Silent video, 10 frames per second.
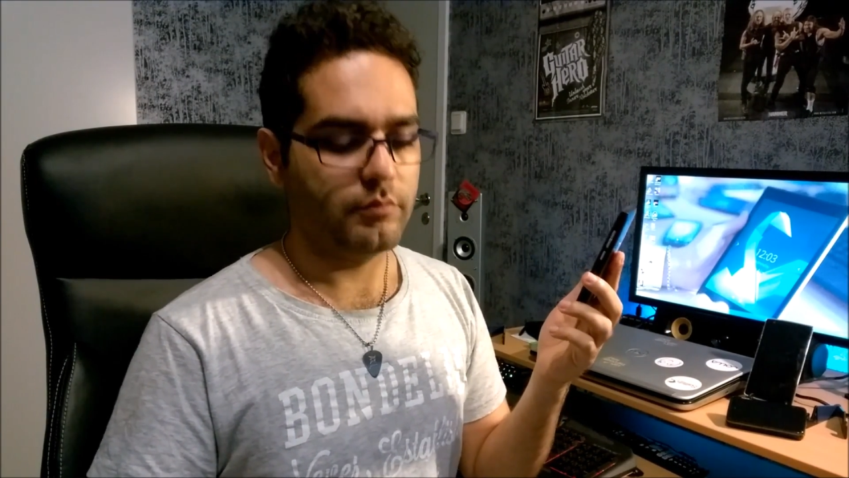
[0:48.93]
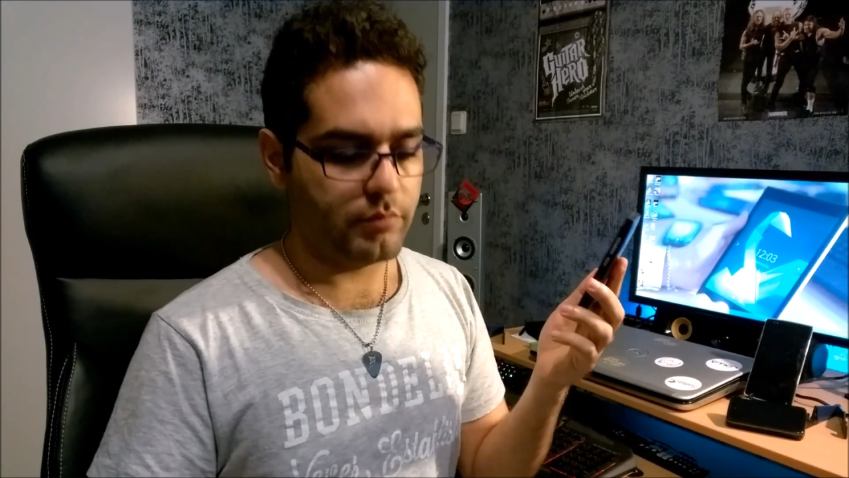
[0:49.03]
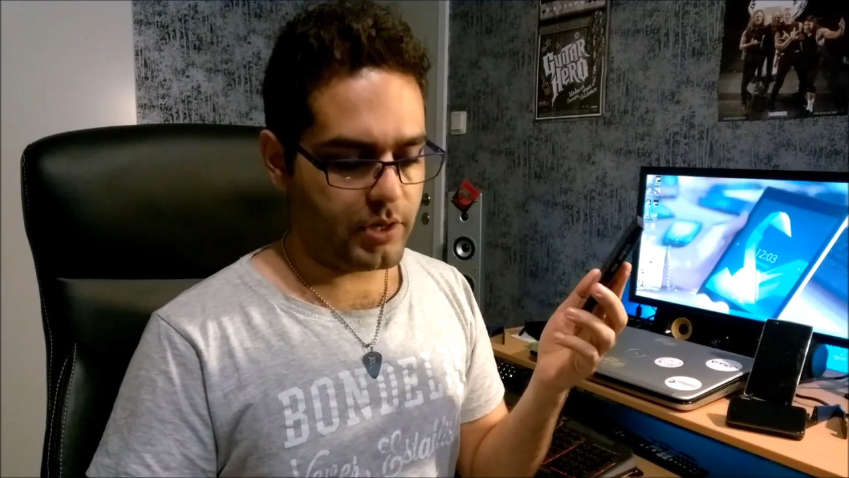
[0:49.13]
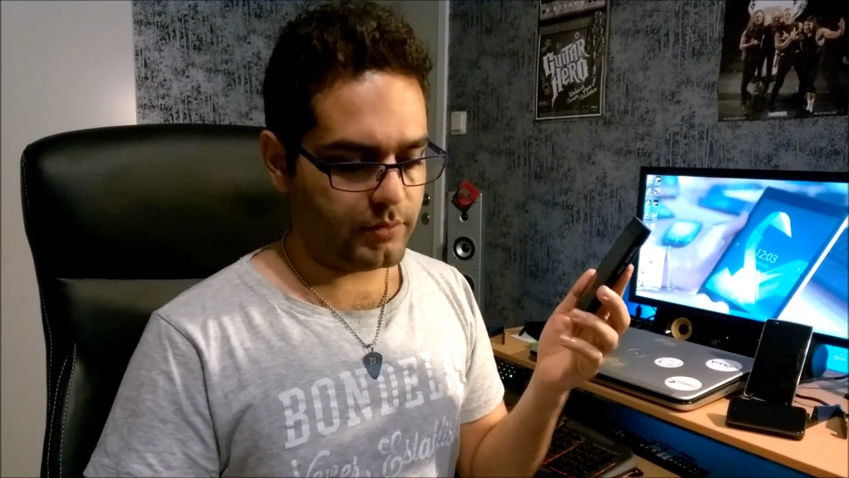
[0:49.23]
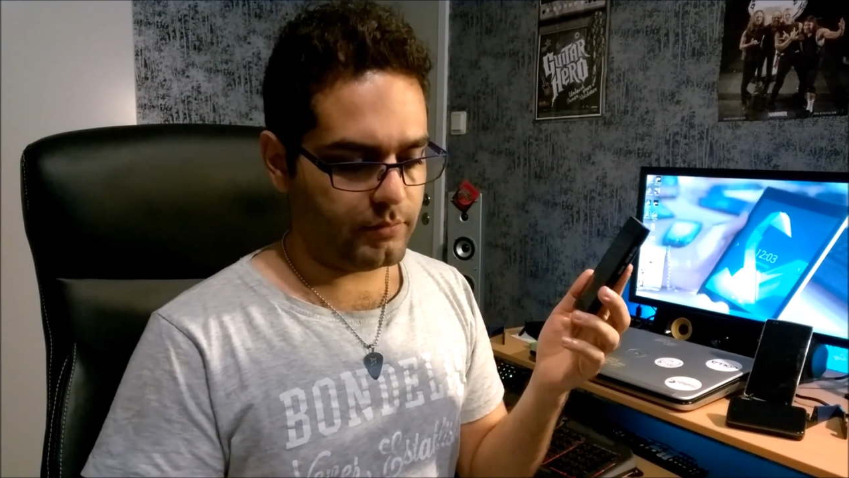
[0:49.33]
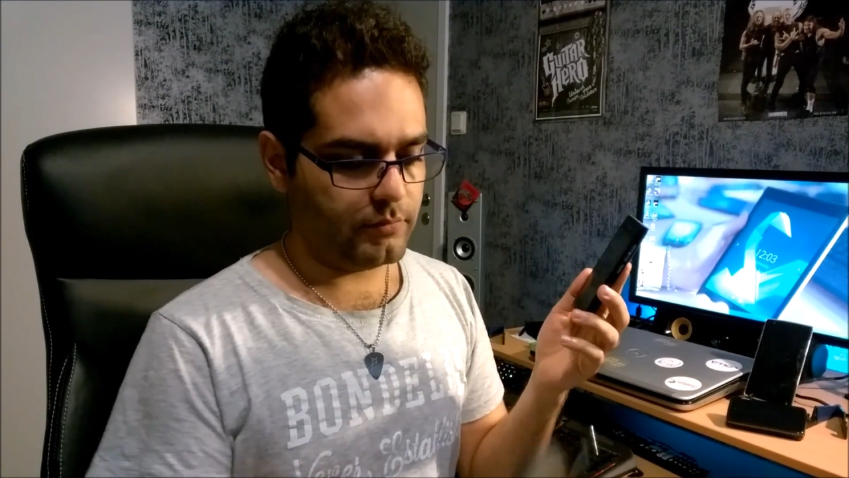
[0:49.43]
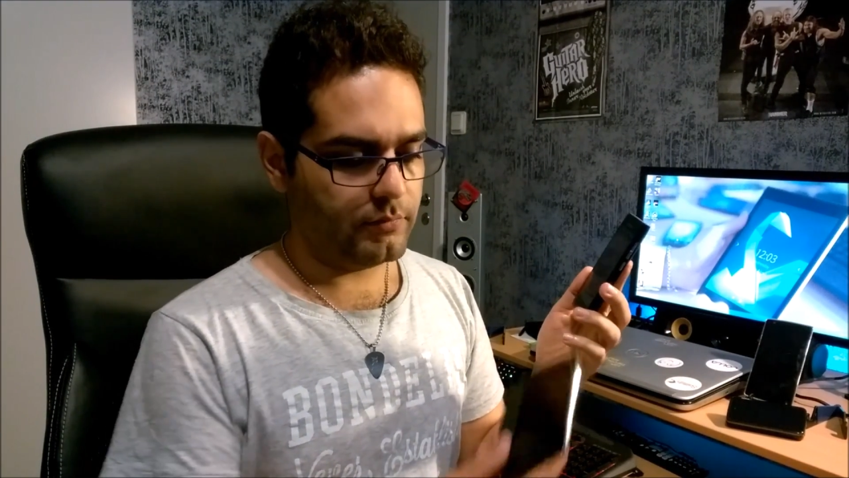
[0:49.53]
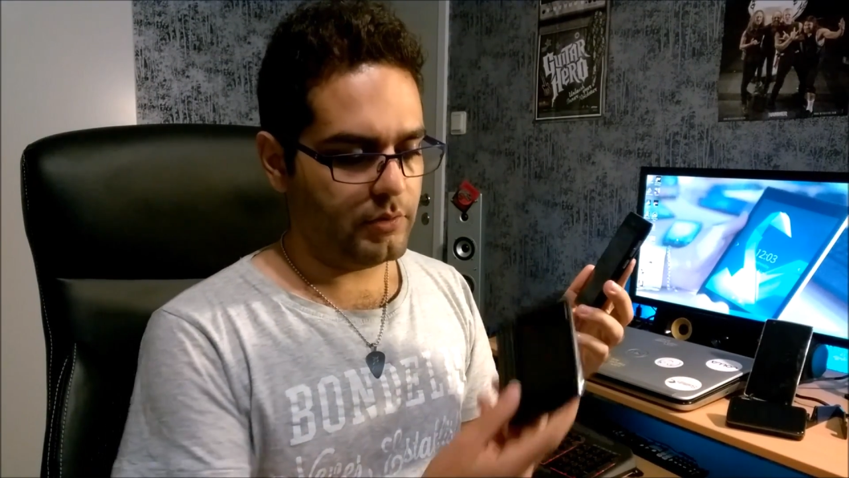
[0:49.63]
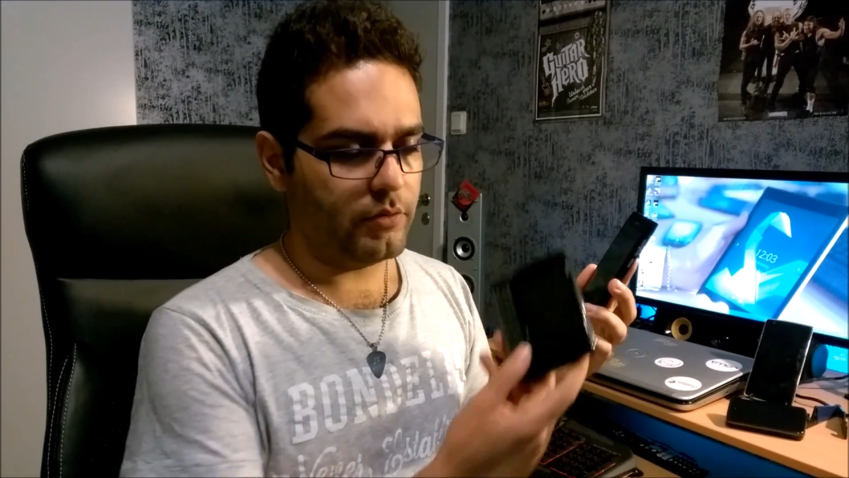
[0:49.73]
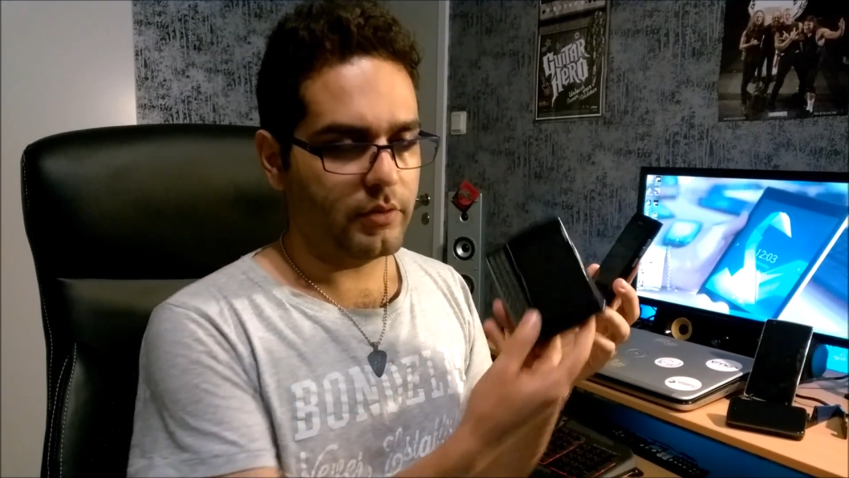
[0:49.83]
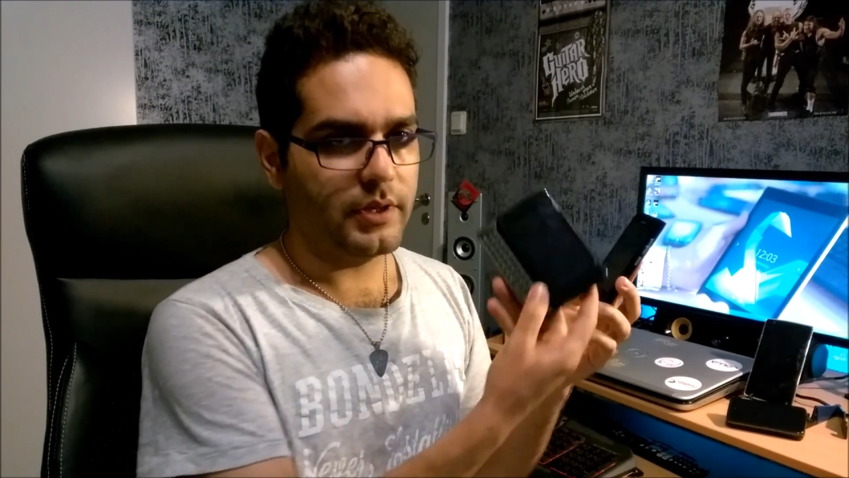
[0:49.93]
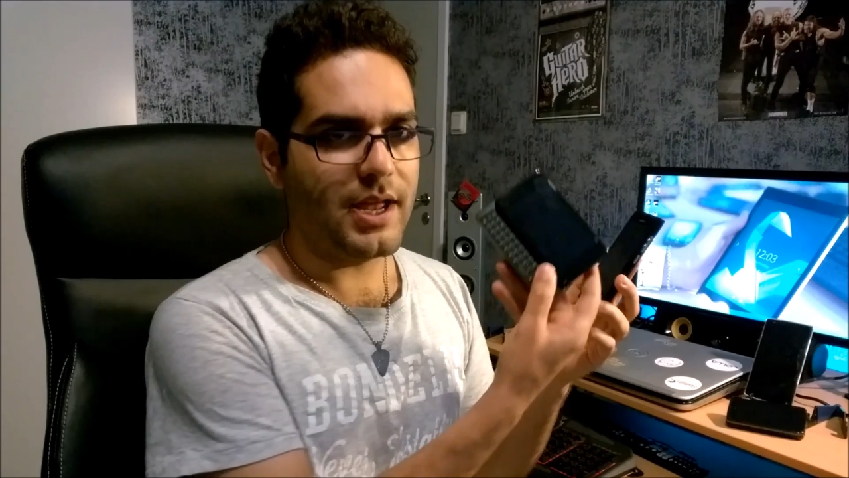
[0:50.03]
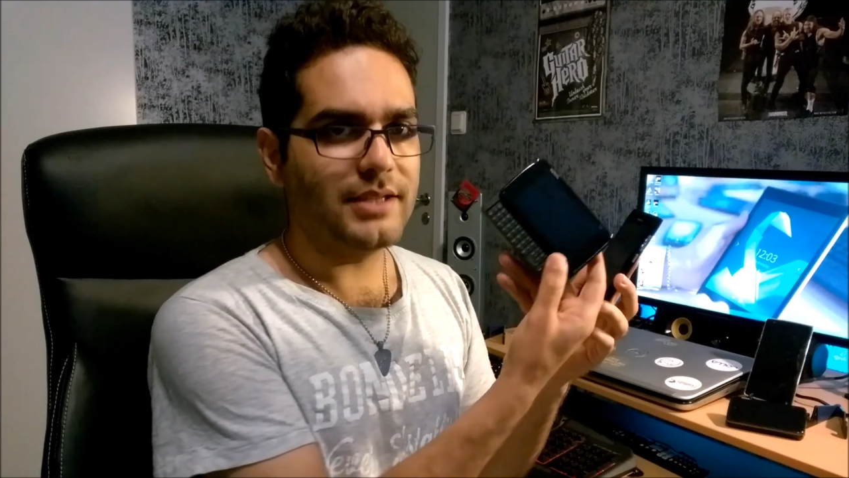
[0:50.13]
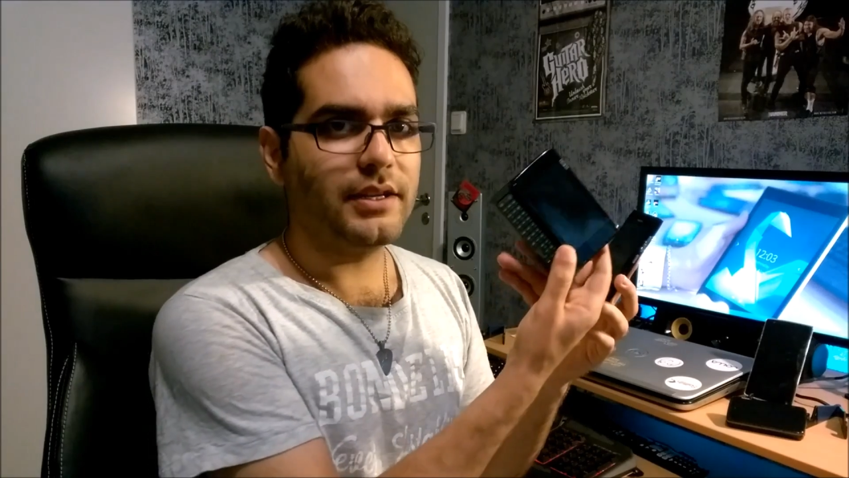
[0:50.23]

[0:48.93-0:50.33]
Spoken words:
But look, it has a